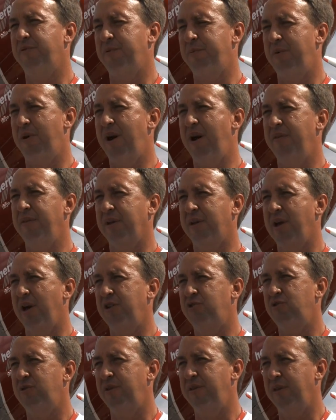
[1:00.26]
from around the
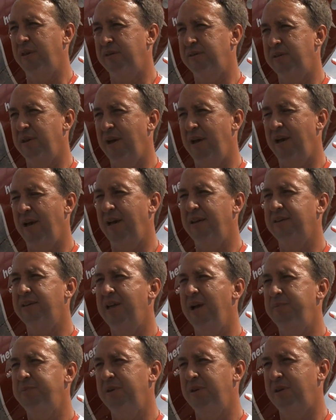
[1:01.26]
country that uh, I'd
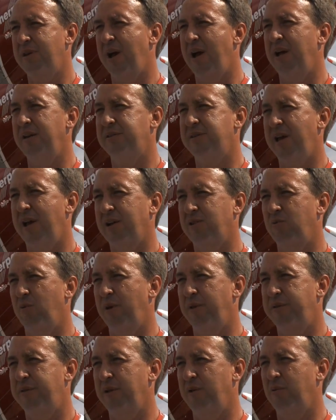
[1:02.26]
kept in contact
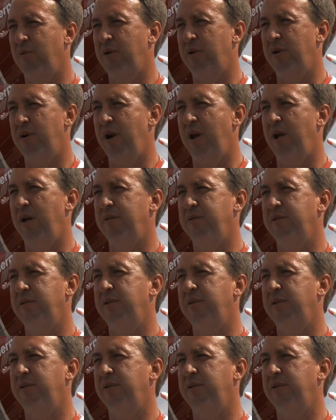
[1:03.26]
with that were uh,